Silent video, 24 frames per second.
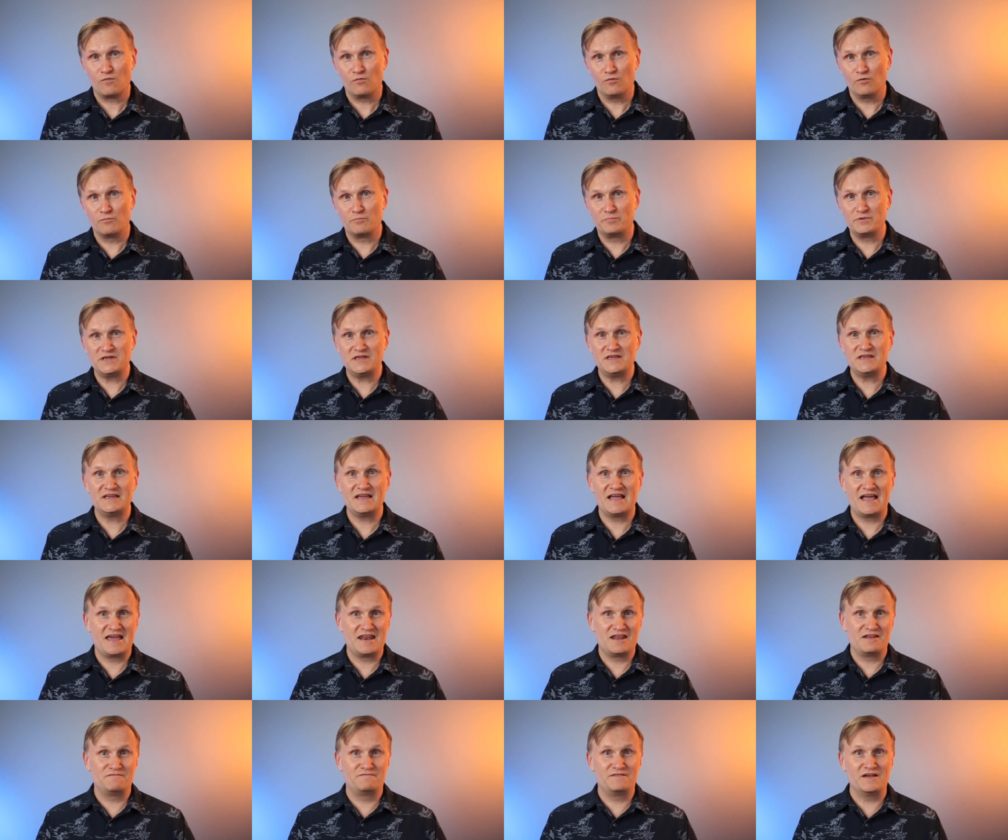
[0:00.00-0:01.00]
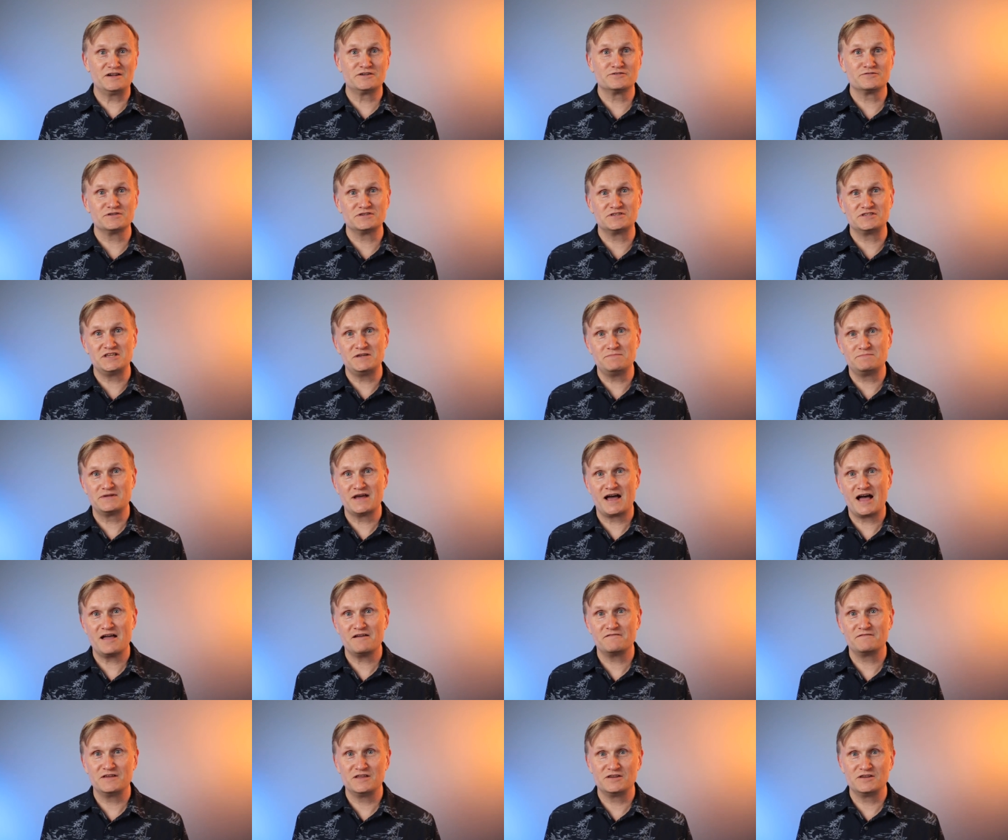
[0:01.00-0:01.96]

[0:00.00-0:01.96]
will be an adventurous deep dive